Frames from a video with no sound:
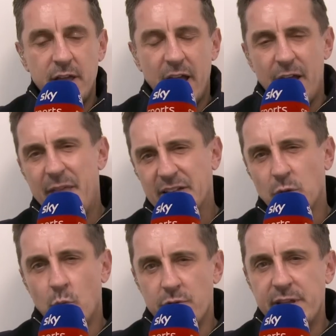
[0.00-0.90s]
And that's
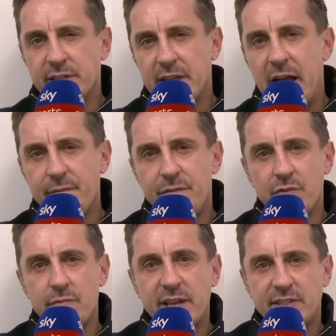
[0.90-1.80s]
a worrying sign for
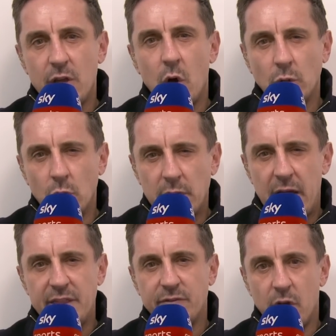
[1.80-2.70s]
the rest. They all look
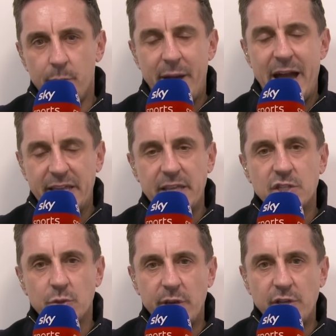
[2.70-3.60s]
like they've got buying
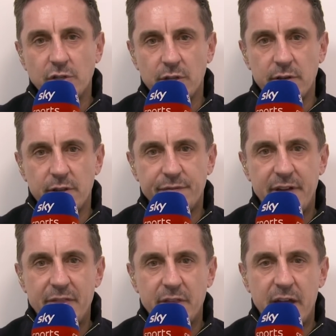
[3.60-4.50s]
into each other. And the
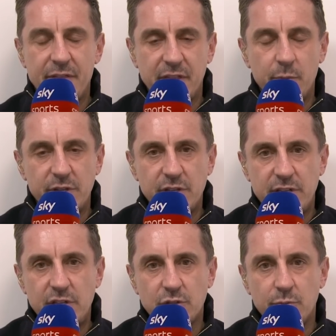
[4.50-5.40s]
fact that I think when you
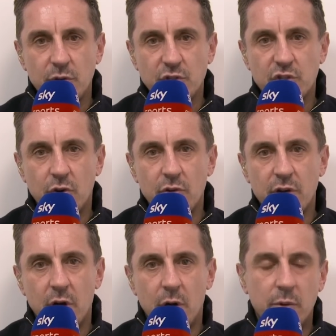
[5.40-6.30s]
see someone score a
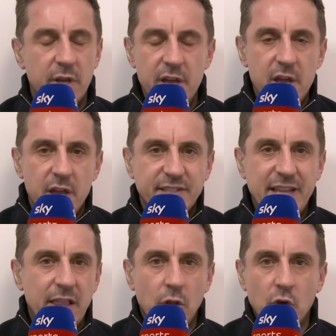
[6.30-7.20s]
goal,
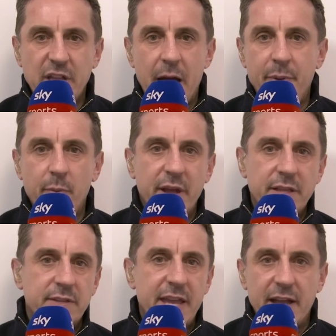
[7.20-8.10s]
Salah looks happy
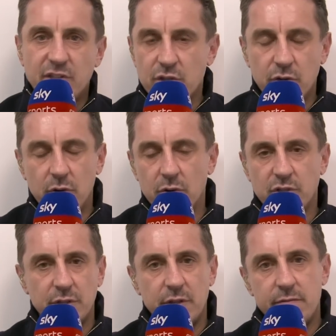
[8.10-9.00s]
when Diaz scores,
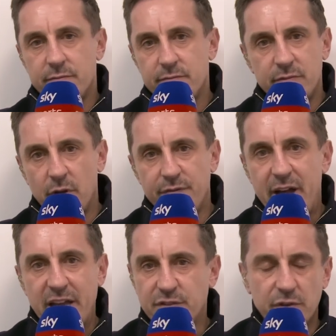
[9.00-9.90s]
and
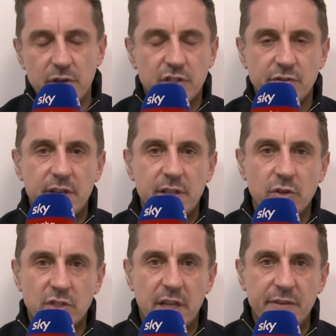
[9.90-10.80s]
vice versa. It
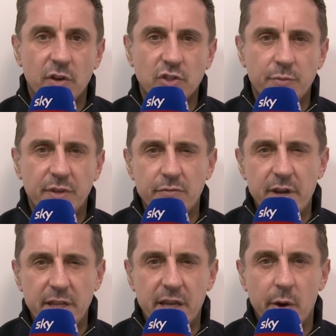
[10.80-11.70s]
looks like they've got something
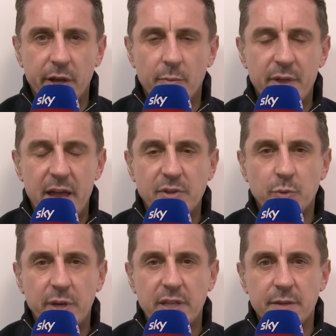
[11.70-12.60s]
really going up there
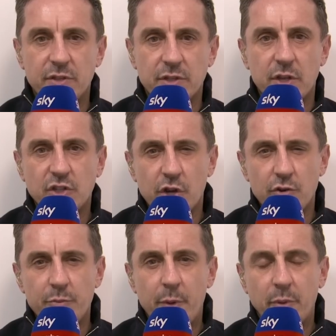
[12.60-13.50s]
between them as a
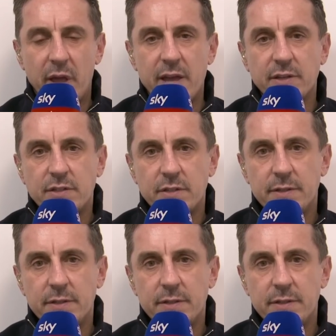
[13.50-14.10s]
group of players.